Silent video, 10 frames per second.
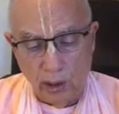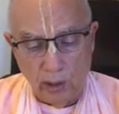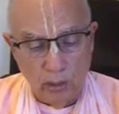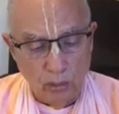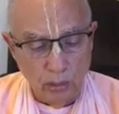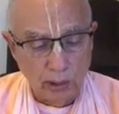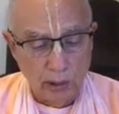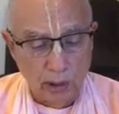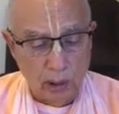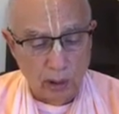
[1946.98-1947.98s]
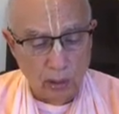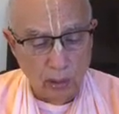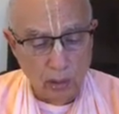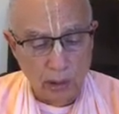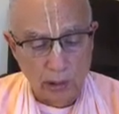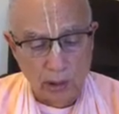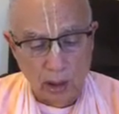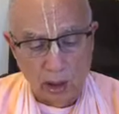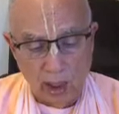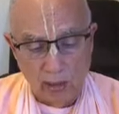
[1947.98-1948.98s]
who is there who does not
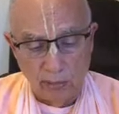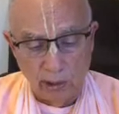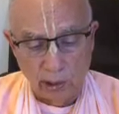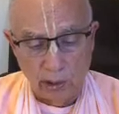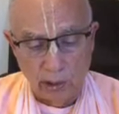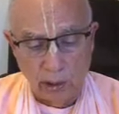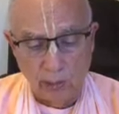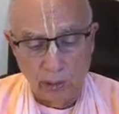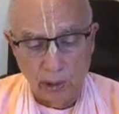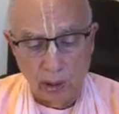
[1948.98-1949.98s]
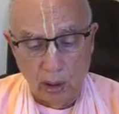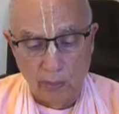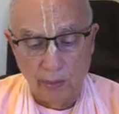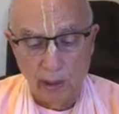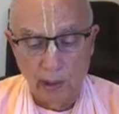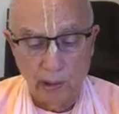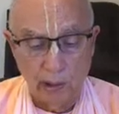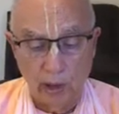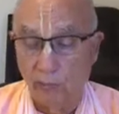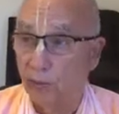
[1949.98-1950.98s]
have this conception of being a
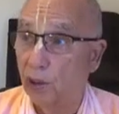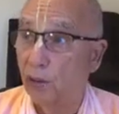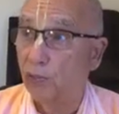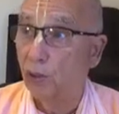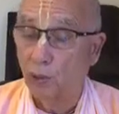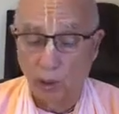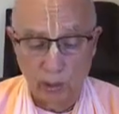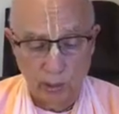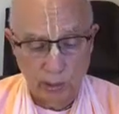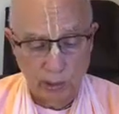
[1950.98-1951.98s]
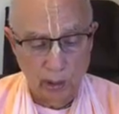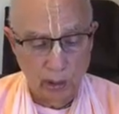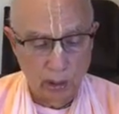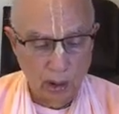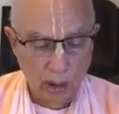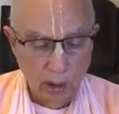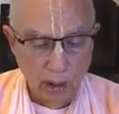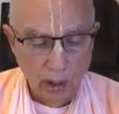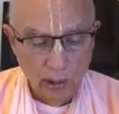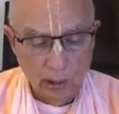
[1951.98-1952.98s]
servant of Lord Krishna?
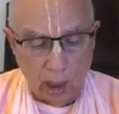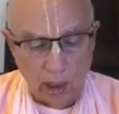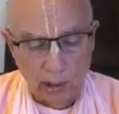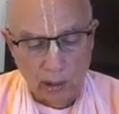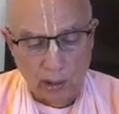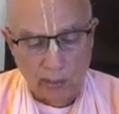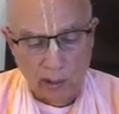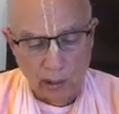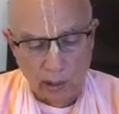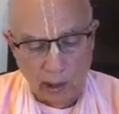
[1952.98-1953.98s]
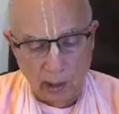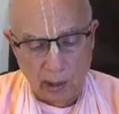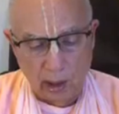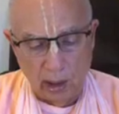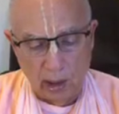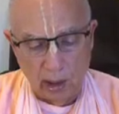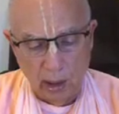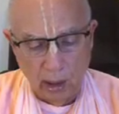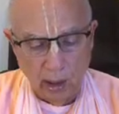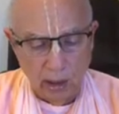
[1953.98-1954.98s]
Sahasrabarane
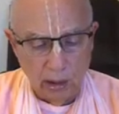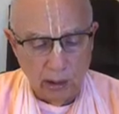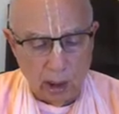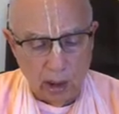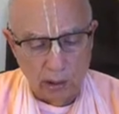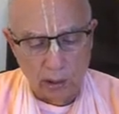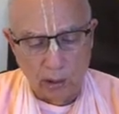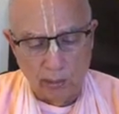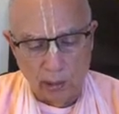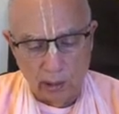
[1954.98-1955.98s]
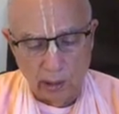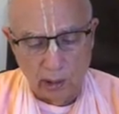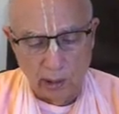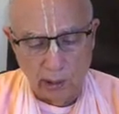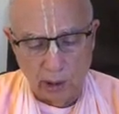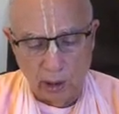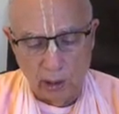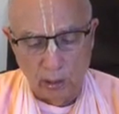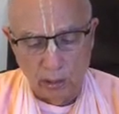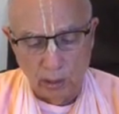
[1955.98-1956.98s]

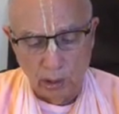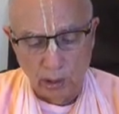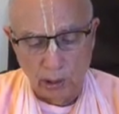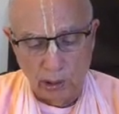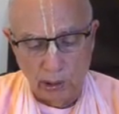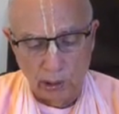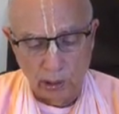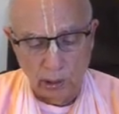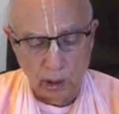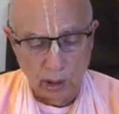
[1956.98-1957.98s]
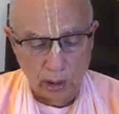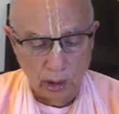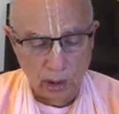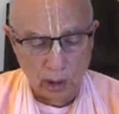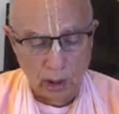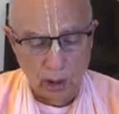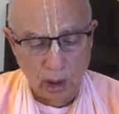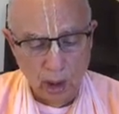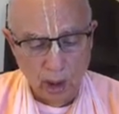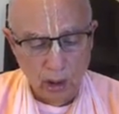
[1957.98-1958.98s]
Jeho Sesha Sankarshan
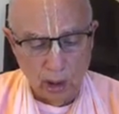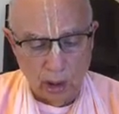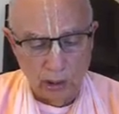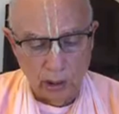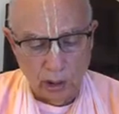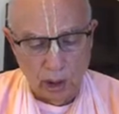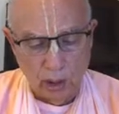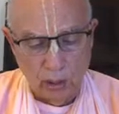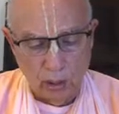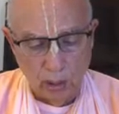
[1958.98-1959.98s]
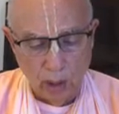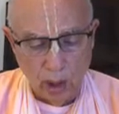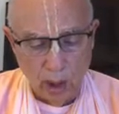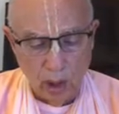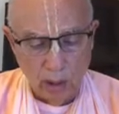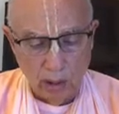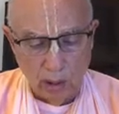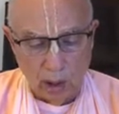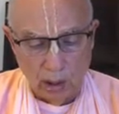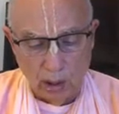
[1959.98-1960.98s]
Dashadeho
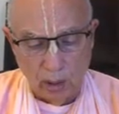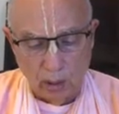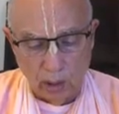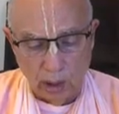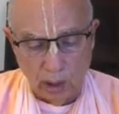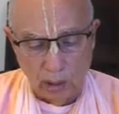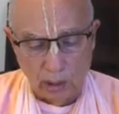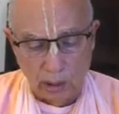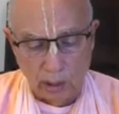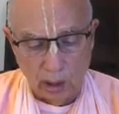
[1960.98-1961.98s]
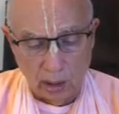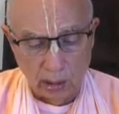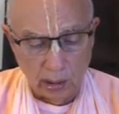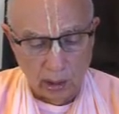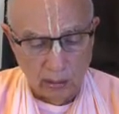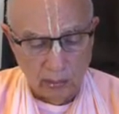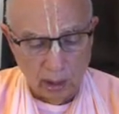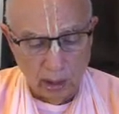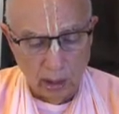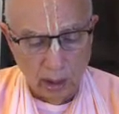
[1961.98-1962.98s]
Darikori Krishnara
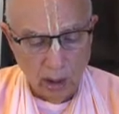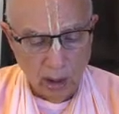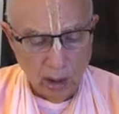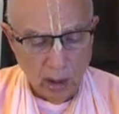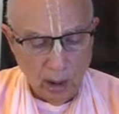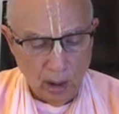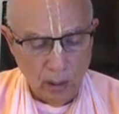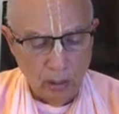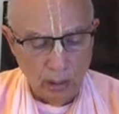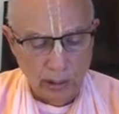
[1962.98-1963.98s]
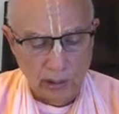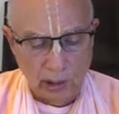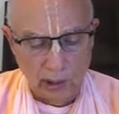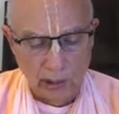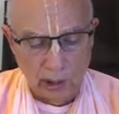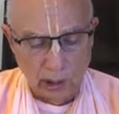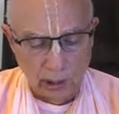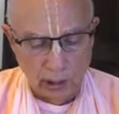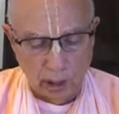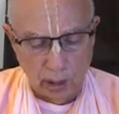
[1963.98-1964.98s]
Sevan. He who is Sesha
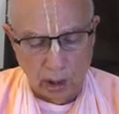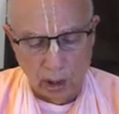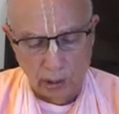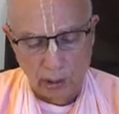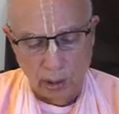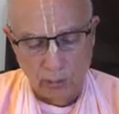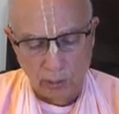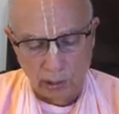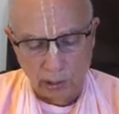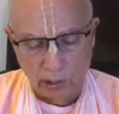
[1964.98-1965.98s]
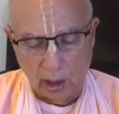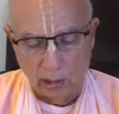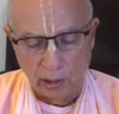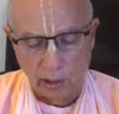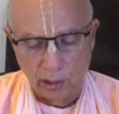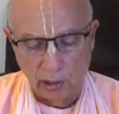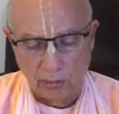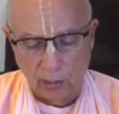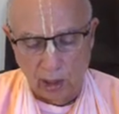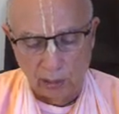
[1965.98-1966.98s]
Shankarshan with his thousands of
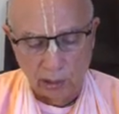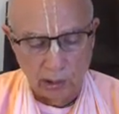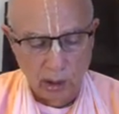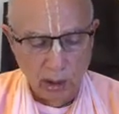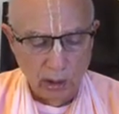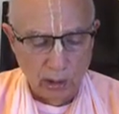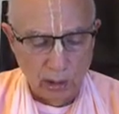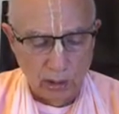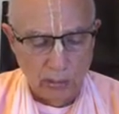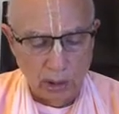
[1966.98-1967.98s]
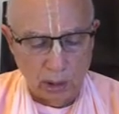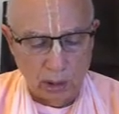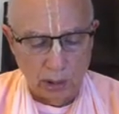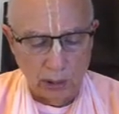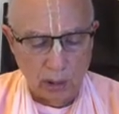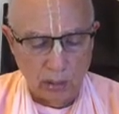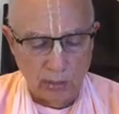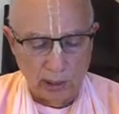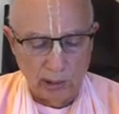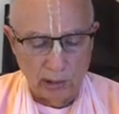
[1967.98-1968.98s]
mouths serves Shri Krishna
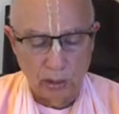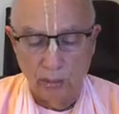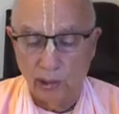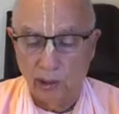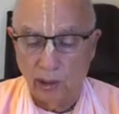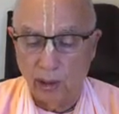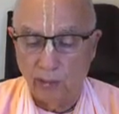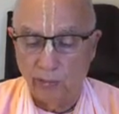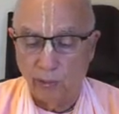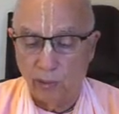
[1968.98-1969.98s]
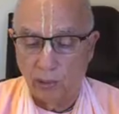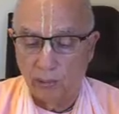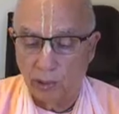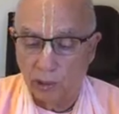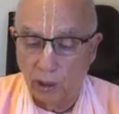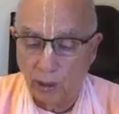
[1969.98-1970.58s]
by assuming 10 forms.